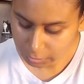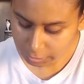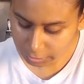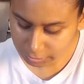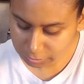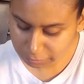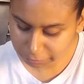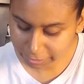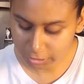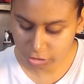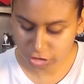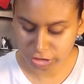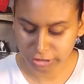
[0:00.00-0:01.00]
It's
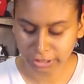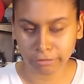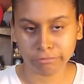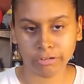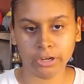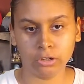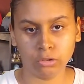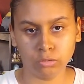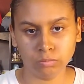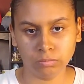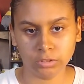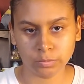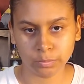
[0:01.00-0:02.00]
Fettucine
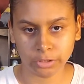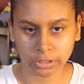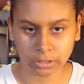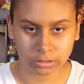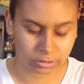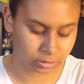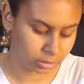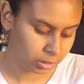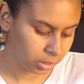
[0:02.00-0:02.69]
Alfredo. That's pretty easy.